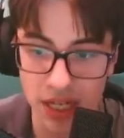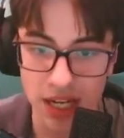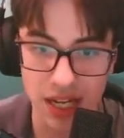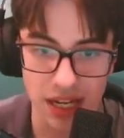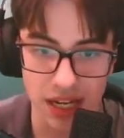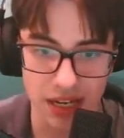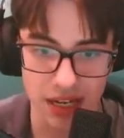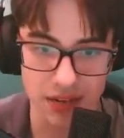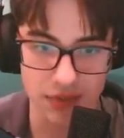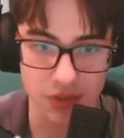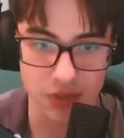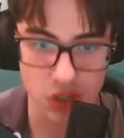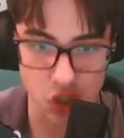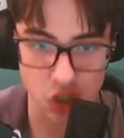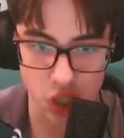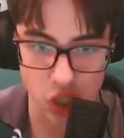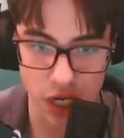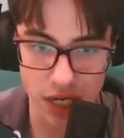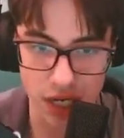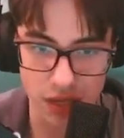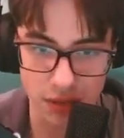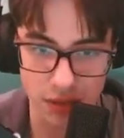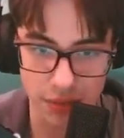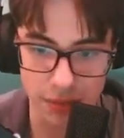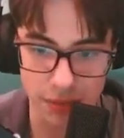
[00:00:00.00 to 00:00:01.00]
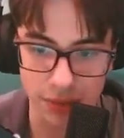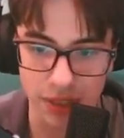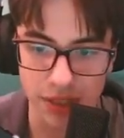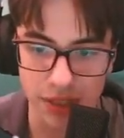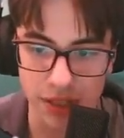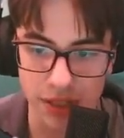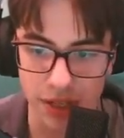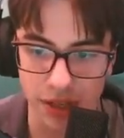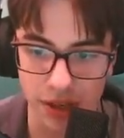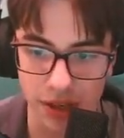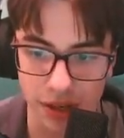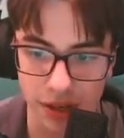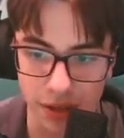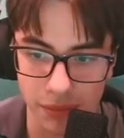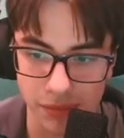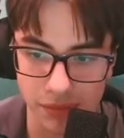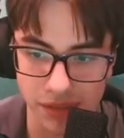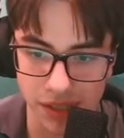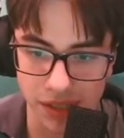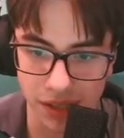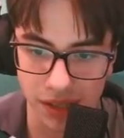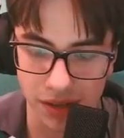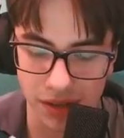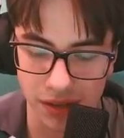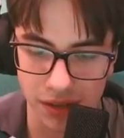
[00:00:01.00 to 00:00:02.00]
Even Jacob has
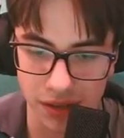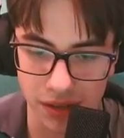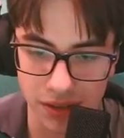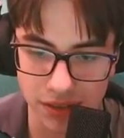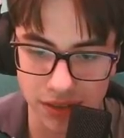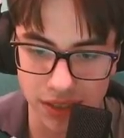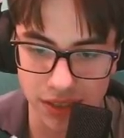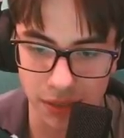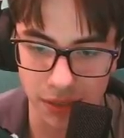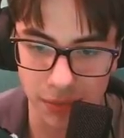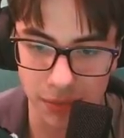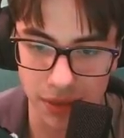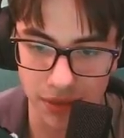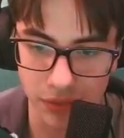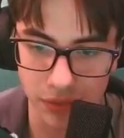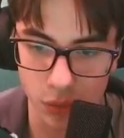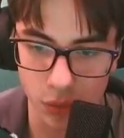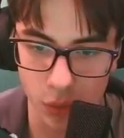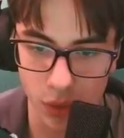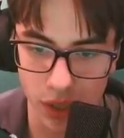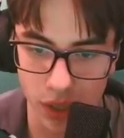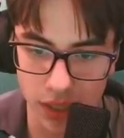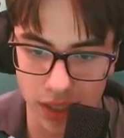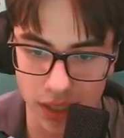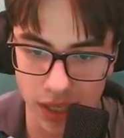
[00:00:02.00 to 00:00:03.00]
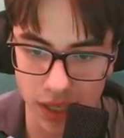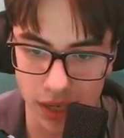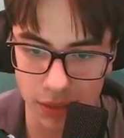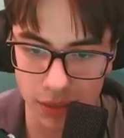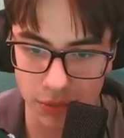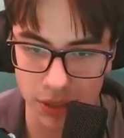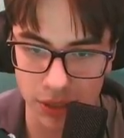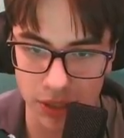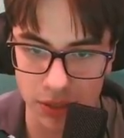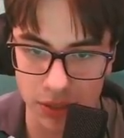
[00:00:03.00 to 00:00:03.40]
had a bit of a quiet game,